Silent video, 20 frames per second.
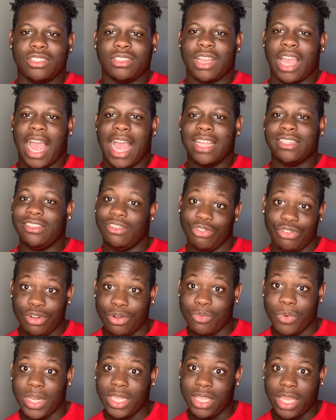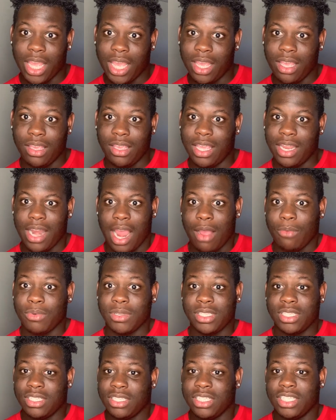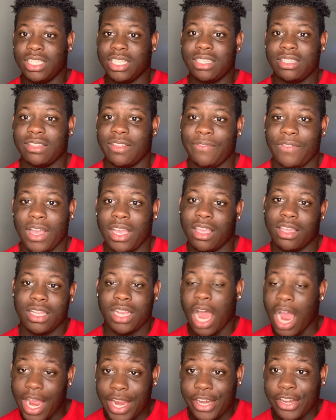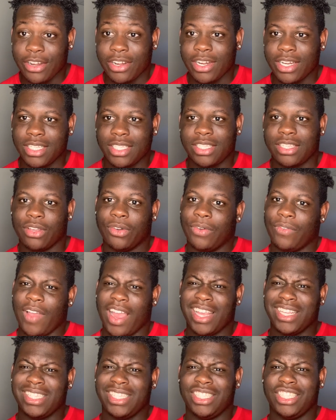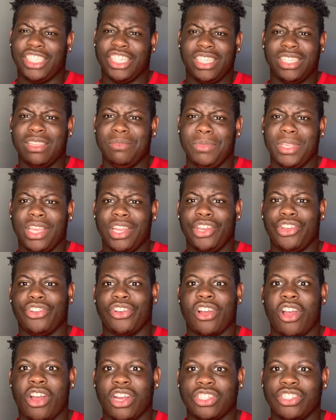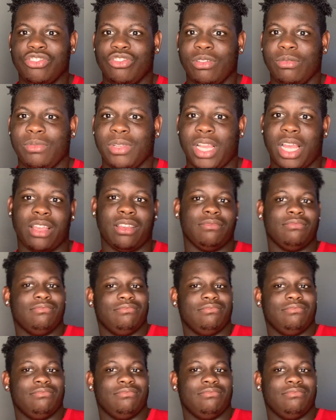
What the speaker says: I told her one thing and I was just a fucking liar. And so if she see me getting in her car, she's gonna be like,